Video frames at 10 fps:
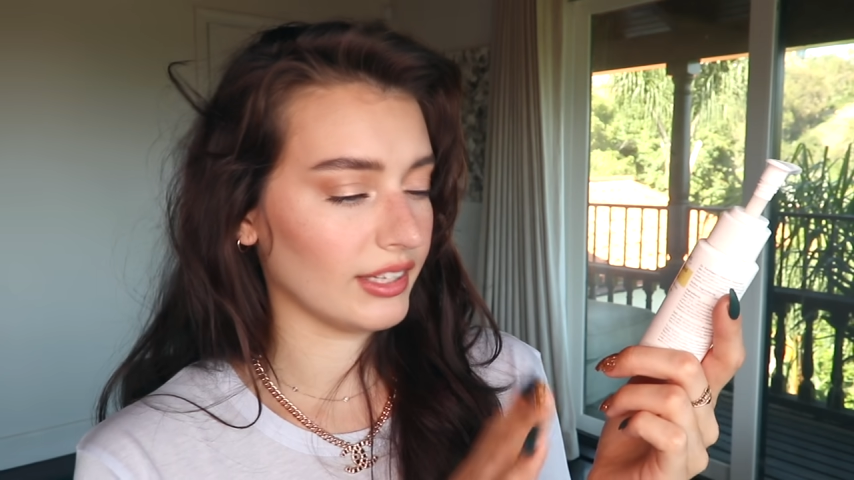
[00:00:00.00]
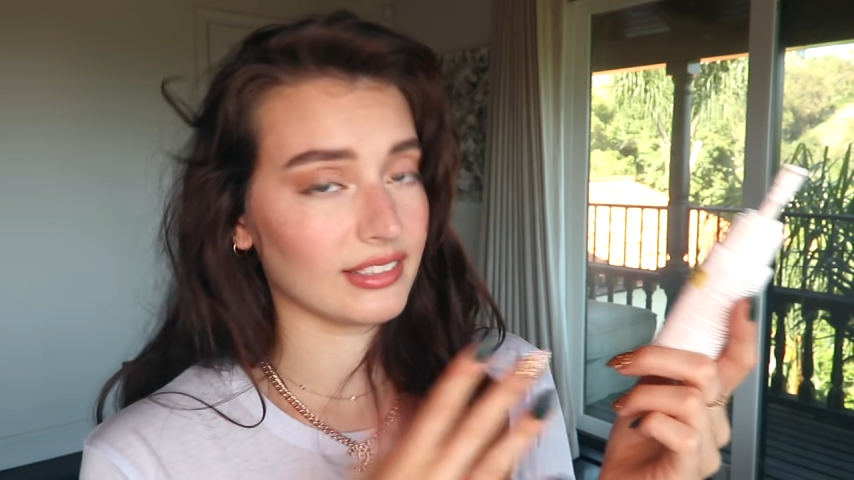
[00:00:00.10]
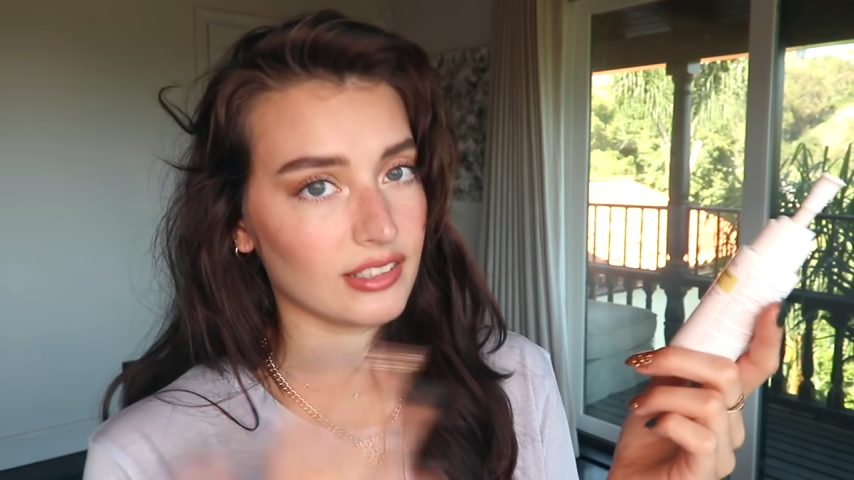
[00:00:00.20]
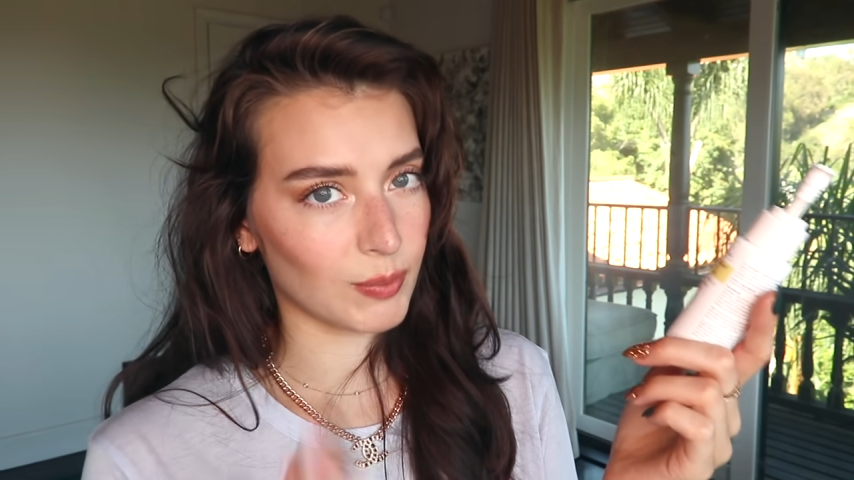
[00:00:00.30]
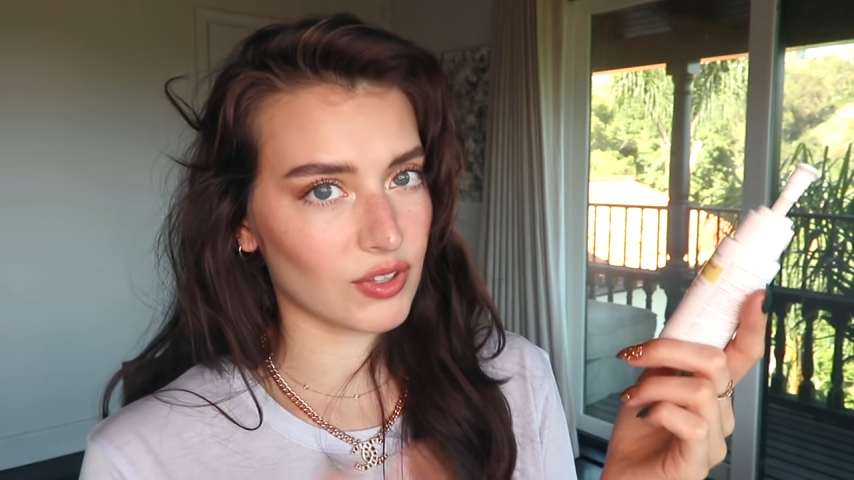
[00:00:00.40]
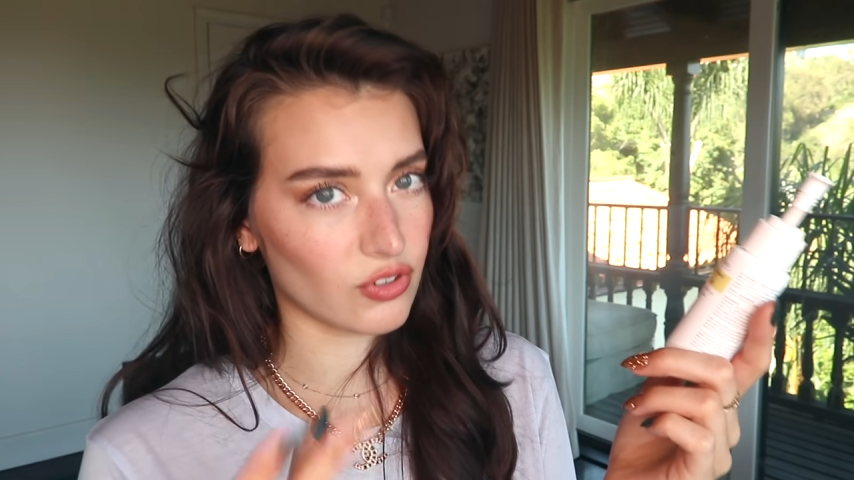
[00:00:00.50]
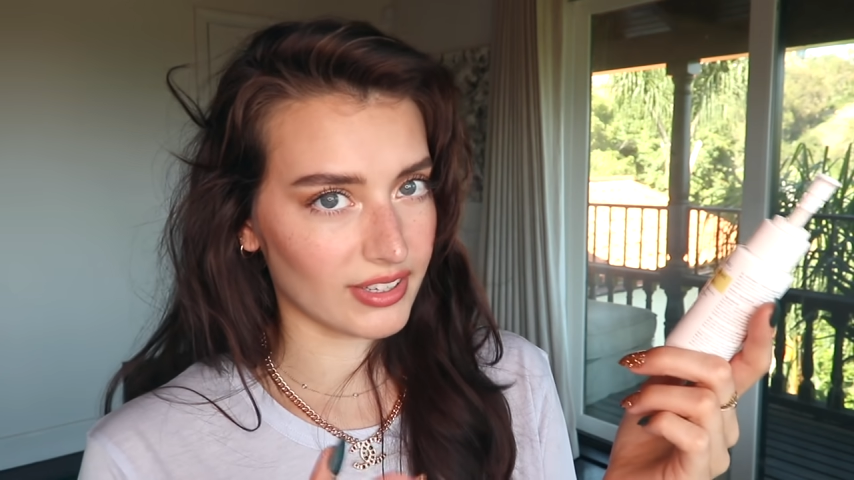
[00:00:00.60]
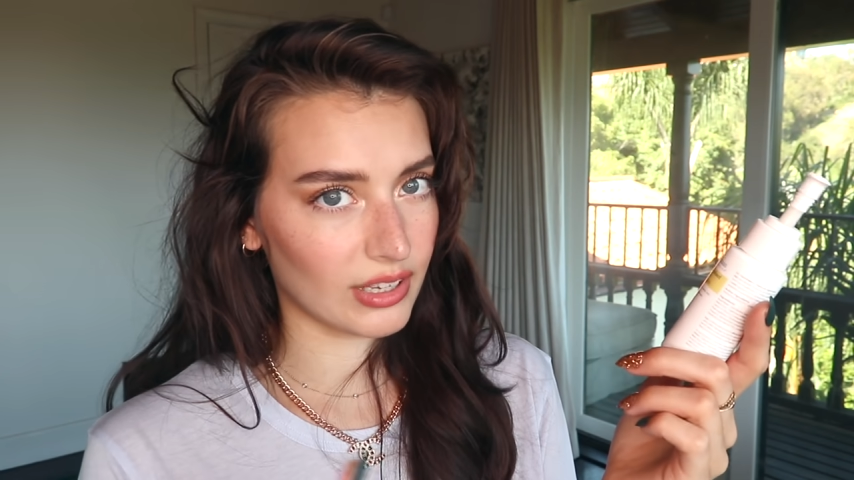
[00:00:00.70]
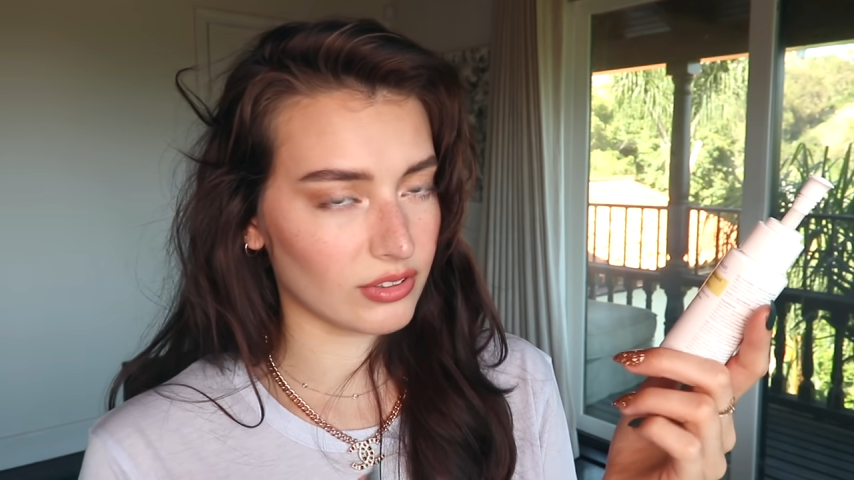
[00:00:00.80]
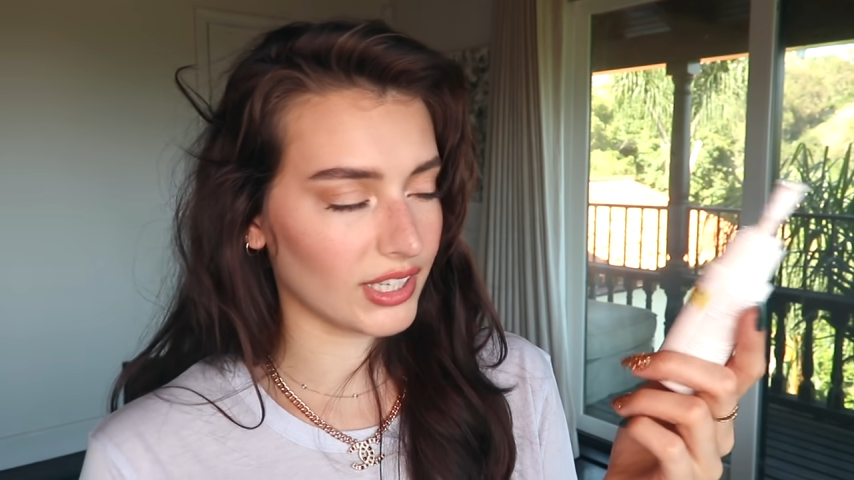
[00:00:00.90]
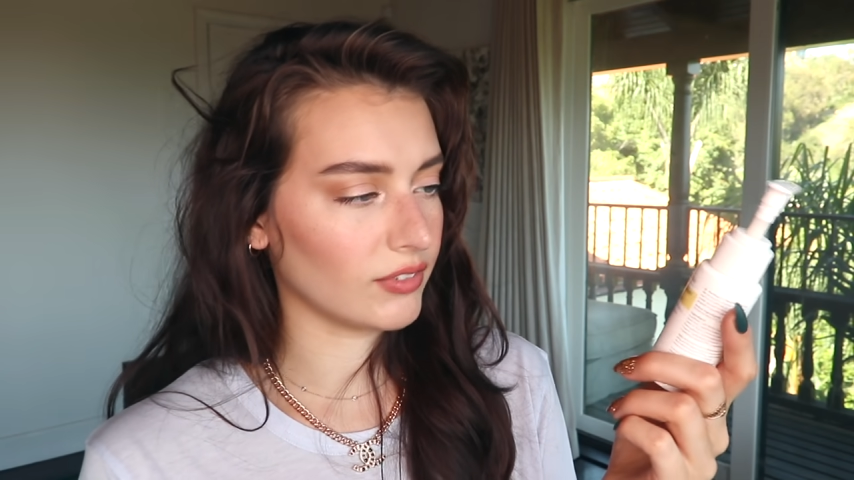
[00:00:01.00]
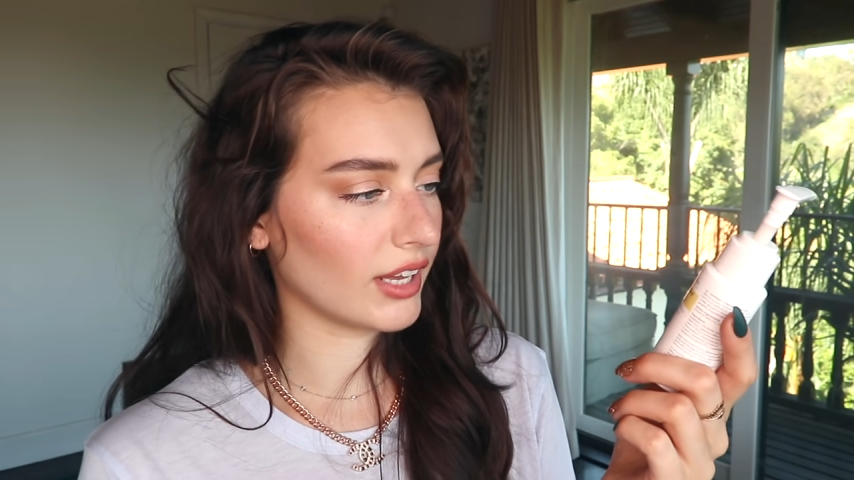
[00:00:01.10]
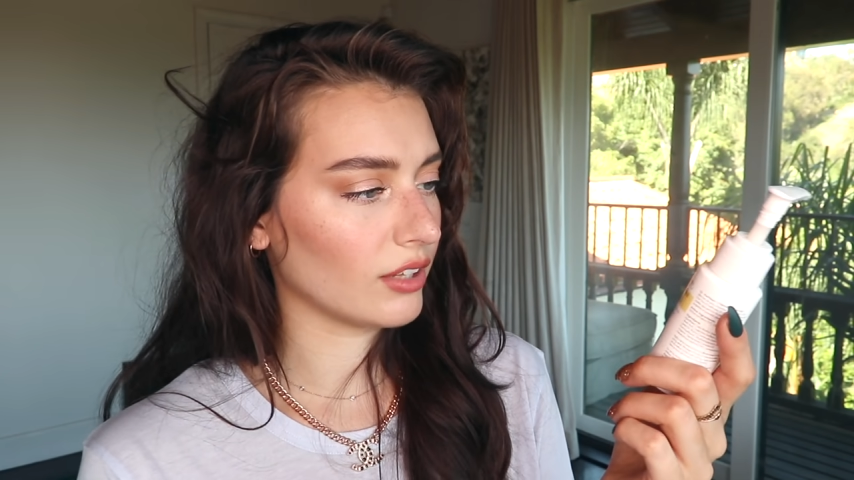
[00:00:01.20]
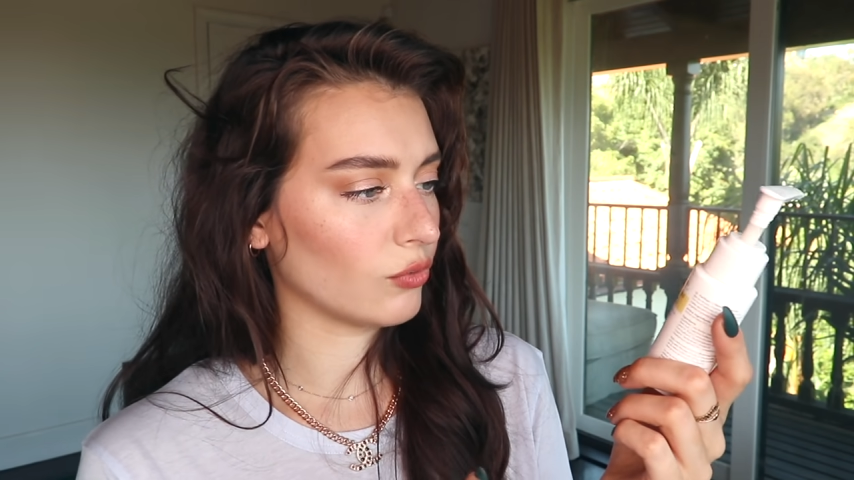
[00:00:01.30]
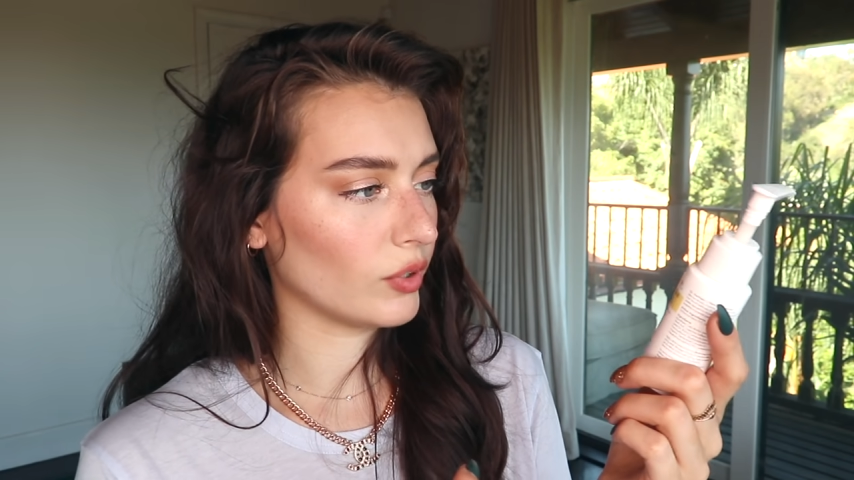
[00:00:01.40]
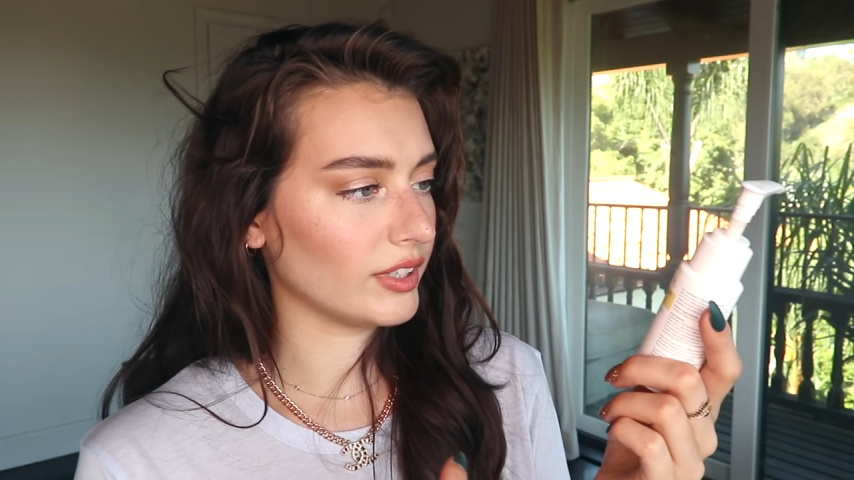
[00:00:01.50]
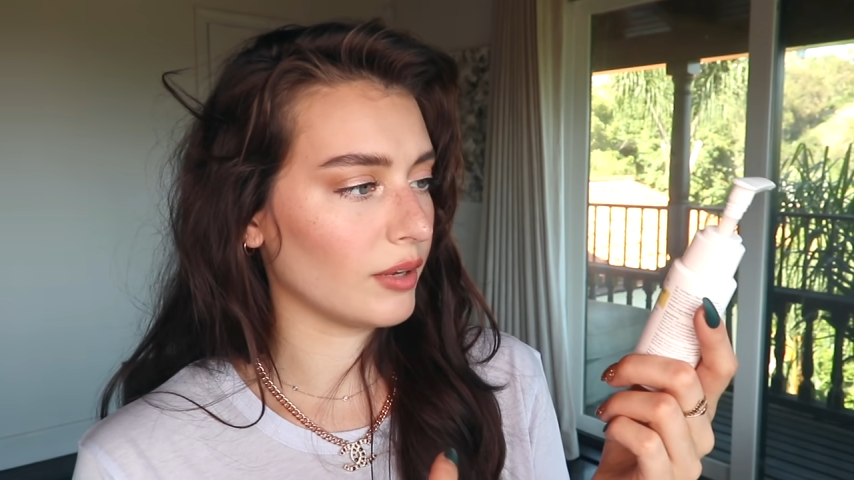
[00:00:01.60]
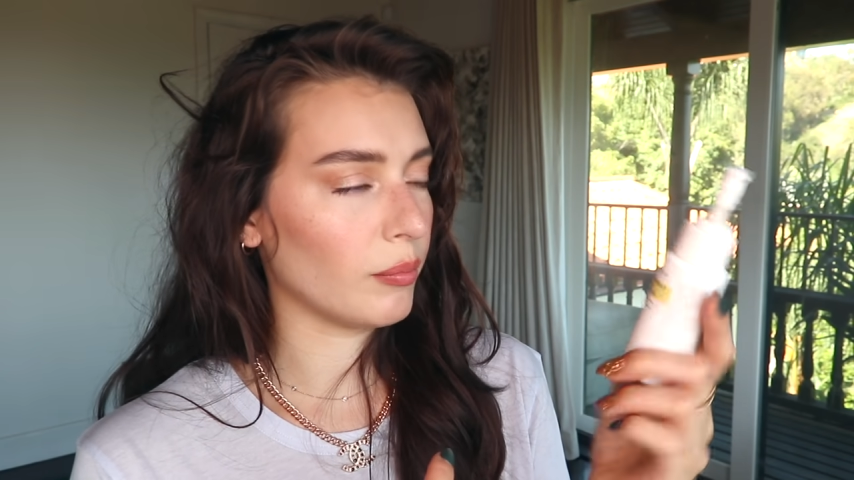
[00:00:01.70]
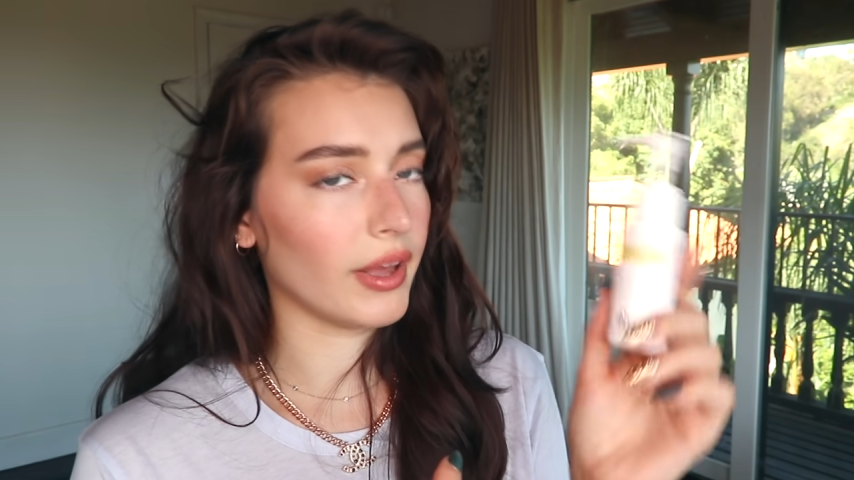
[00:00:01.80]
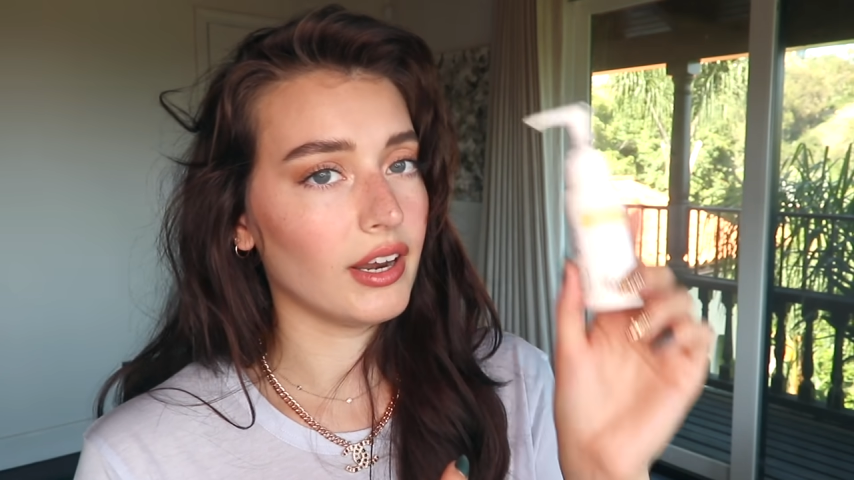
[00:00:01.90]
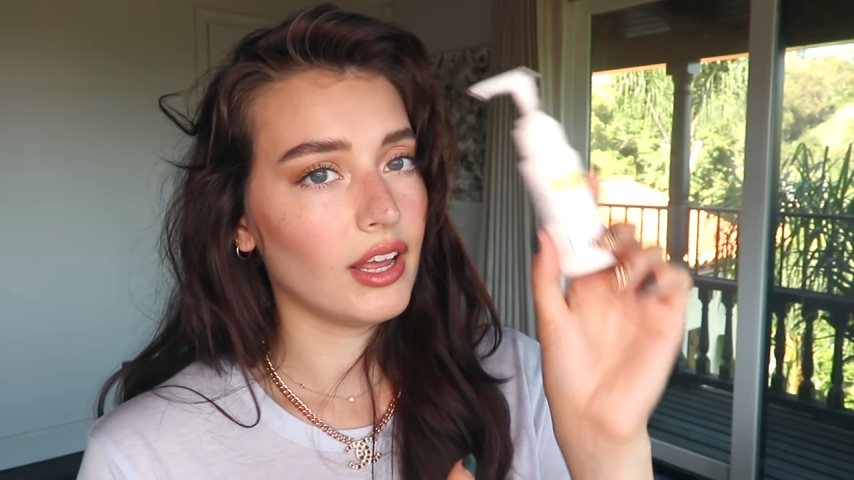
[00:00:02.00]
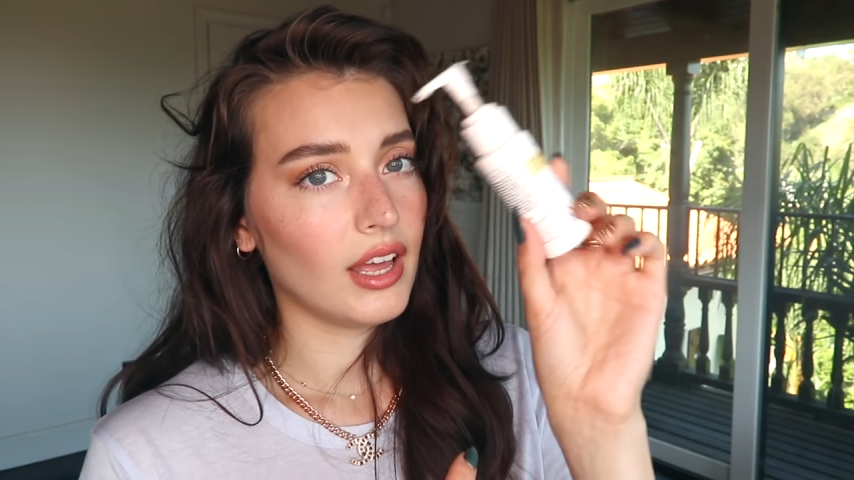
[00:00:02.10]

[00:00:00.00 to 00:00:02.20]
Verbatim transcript: like dispensaries outside of California, but